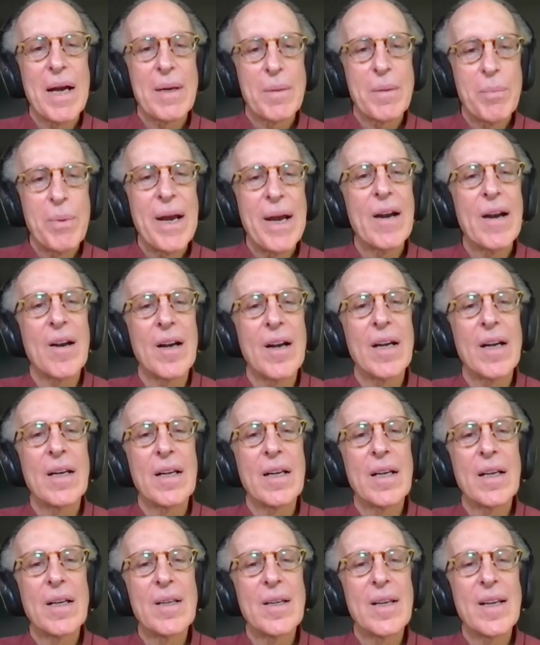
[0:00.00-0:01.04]
a parent,
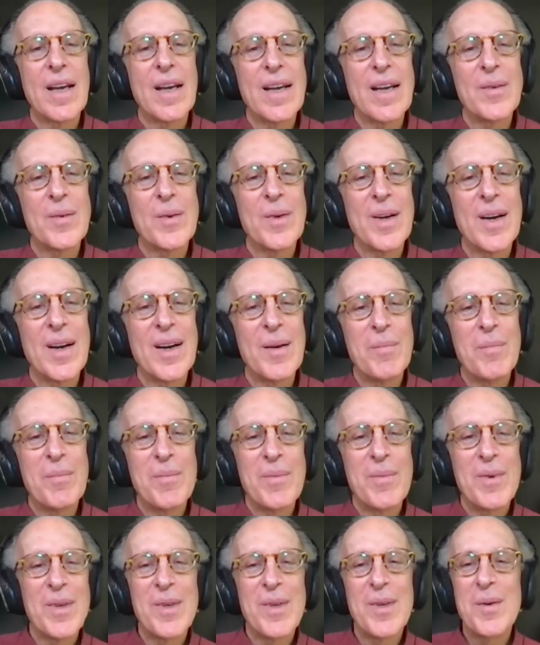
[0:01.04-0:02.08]
and
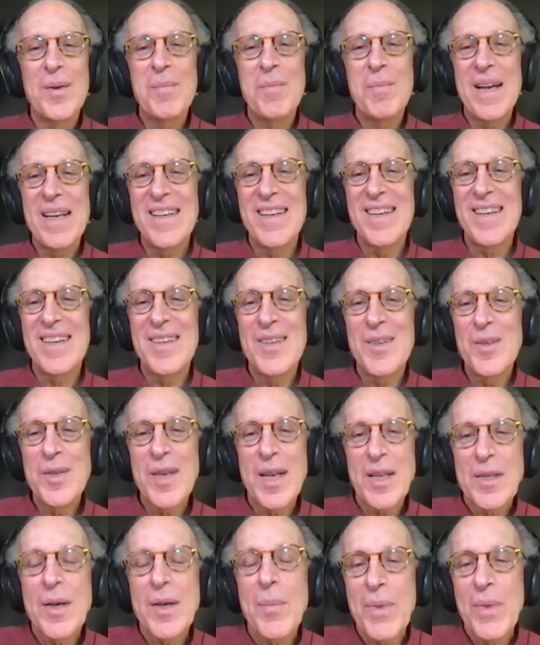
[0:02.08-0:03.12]
you
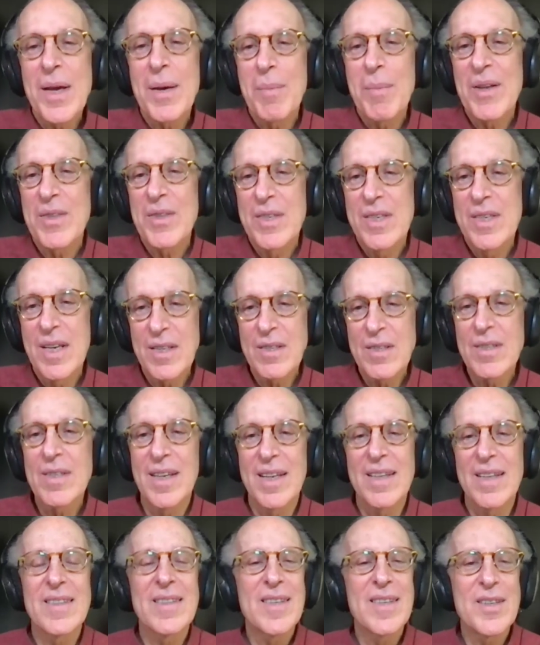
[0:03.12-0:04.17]
said something about
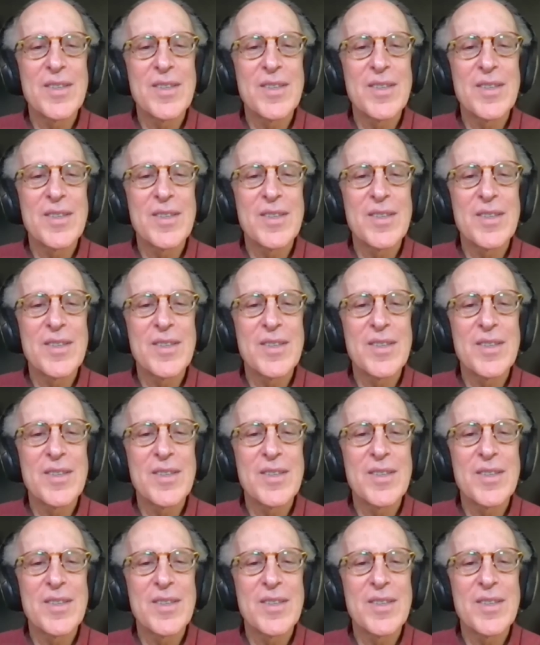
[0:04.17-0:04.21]
distance,